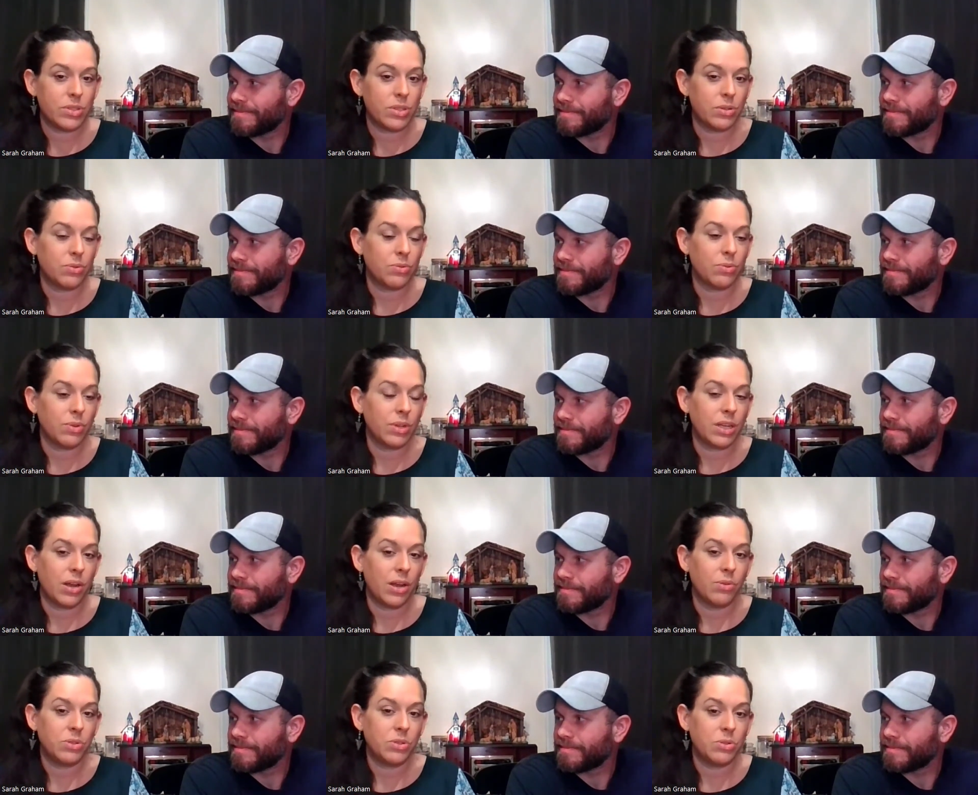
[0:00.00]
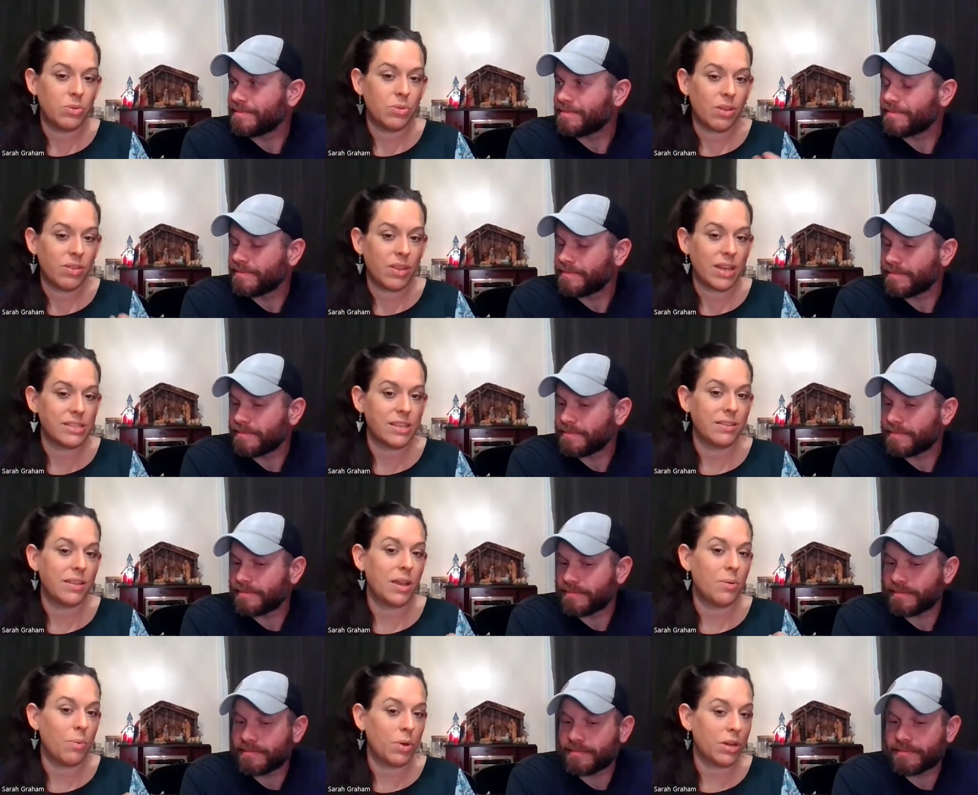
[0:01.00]
Speaker 1: to you know do the things that
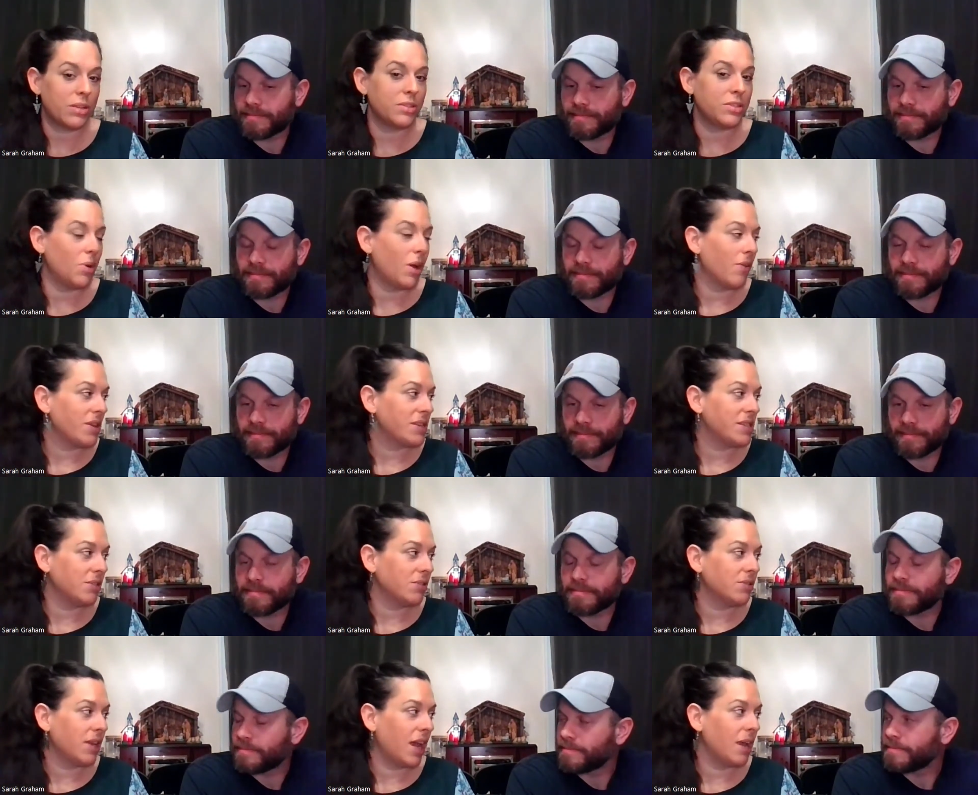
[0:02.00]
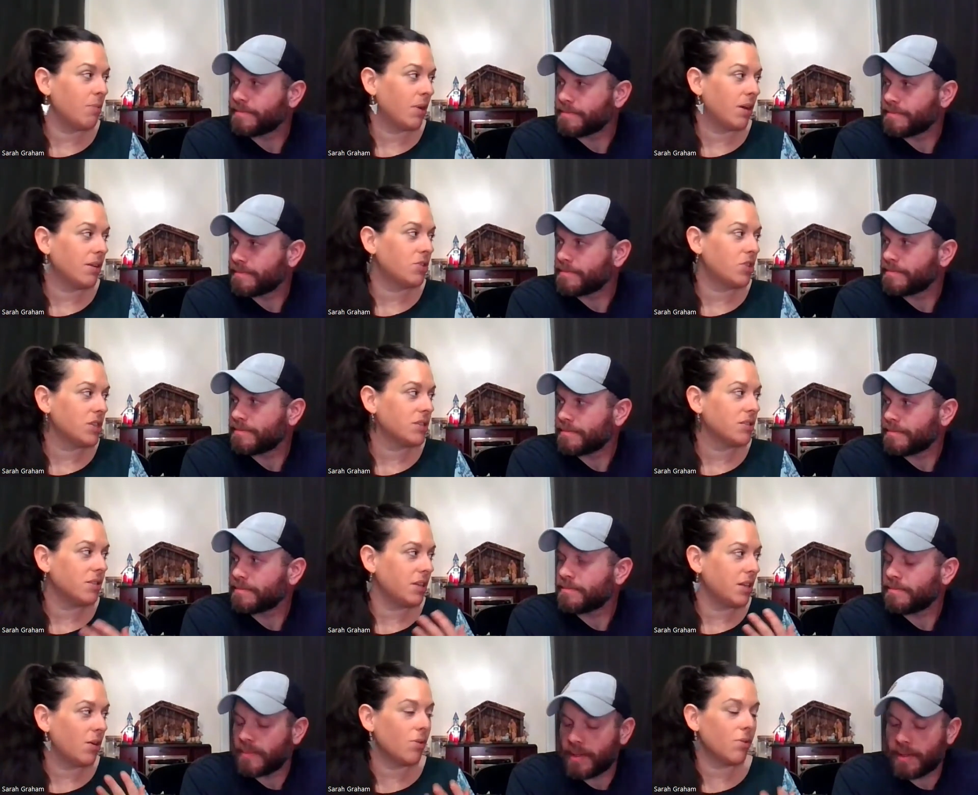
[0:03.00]
they want to do every single day but just
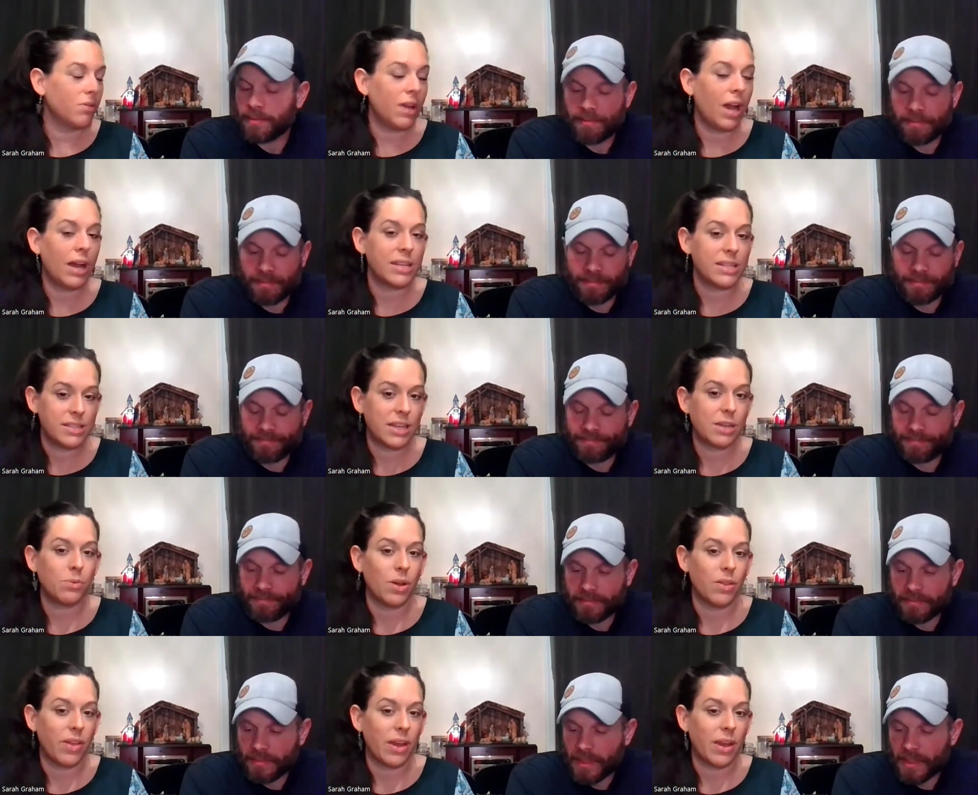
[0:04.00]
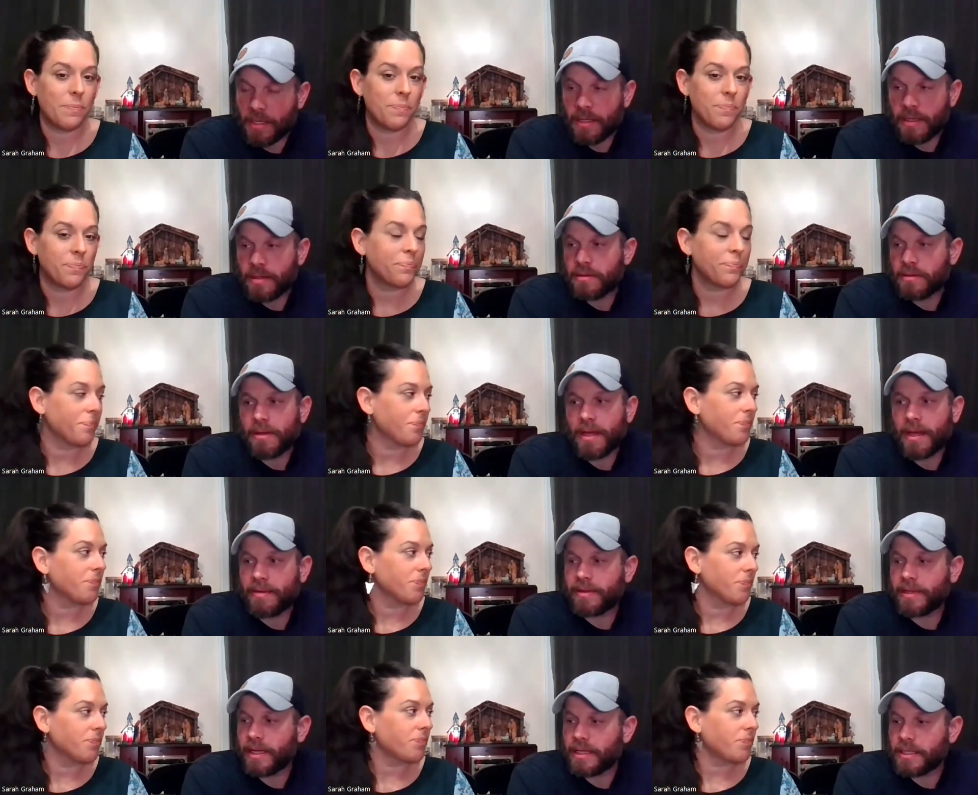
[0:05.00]
you know kind of stick with it
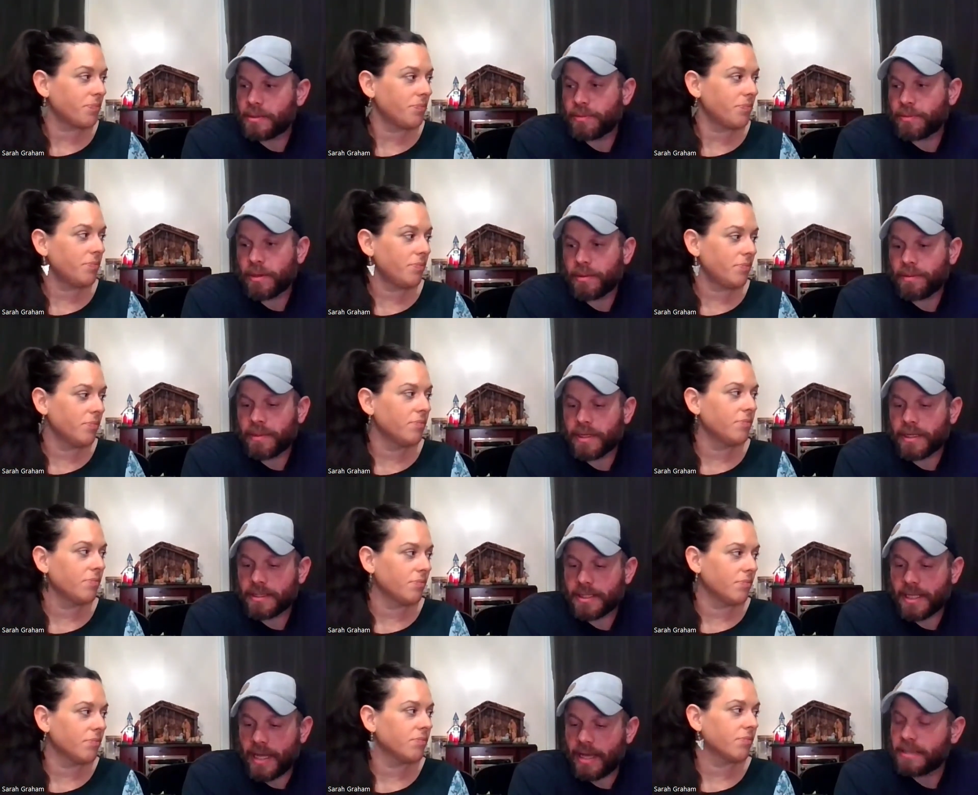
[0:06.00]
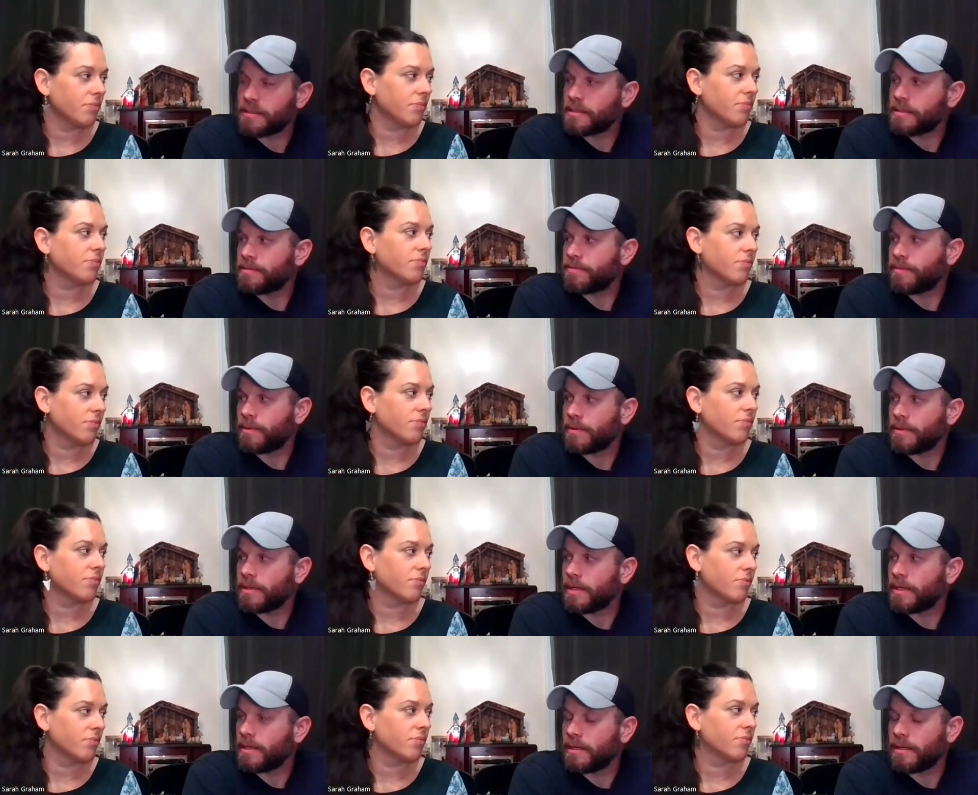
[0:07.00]
Speaker 2: having age appropriate tasks for
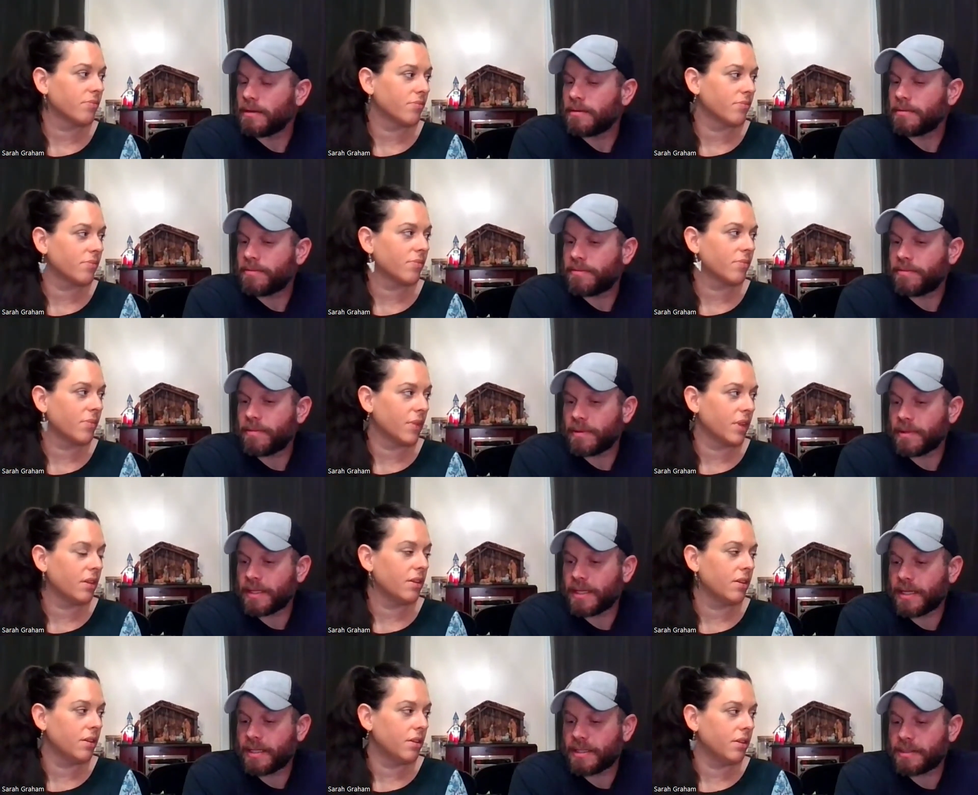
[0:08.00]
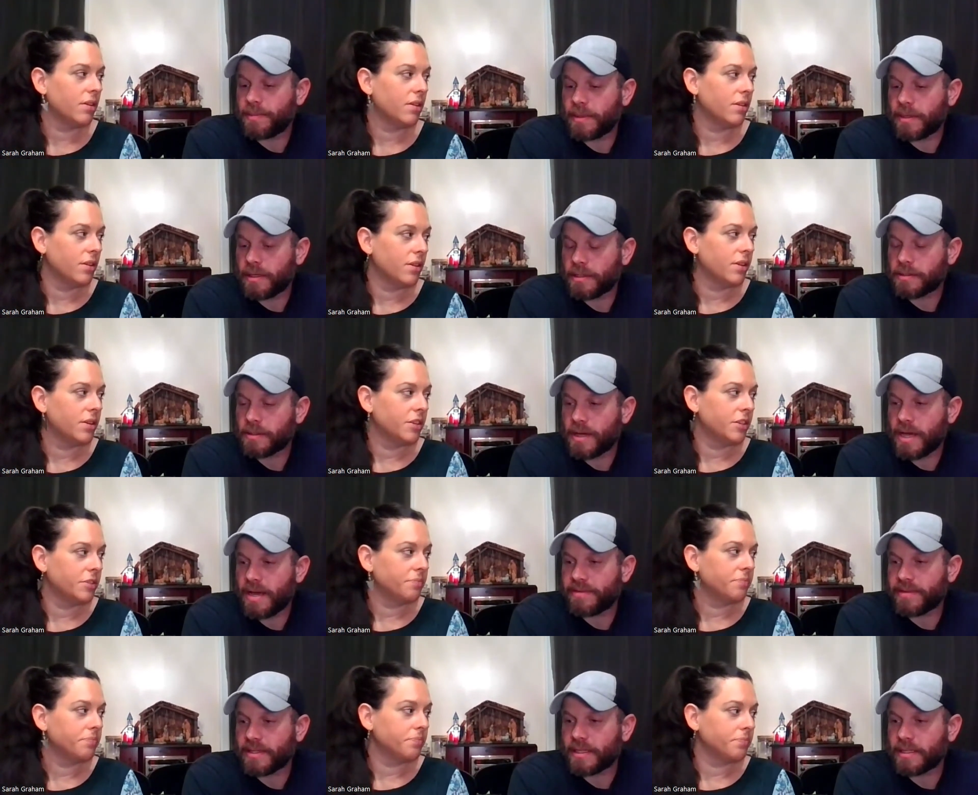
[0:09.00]
the for the kids but also
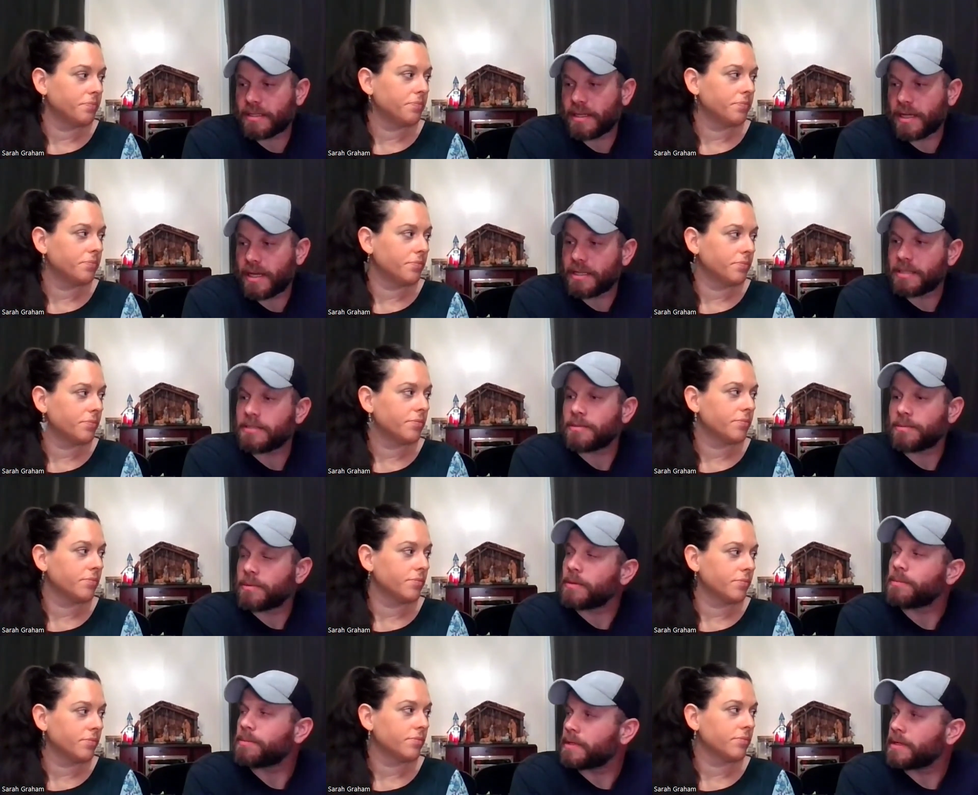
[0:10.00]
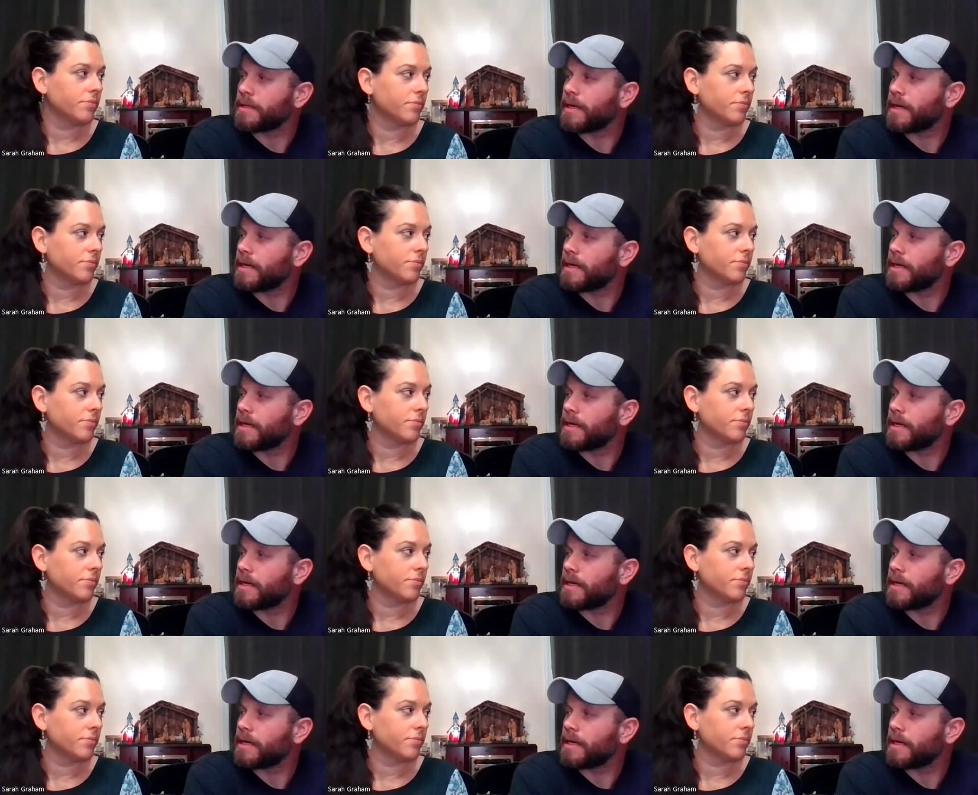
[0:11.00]
having an age appropriate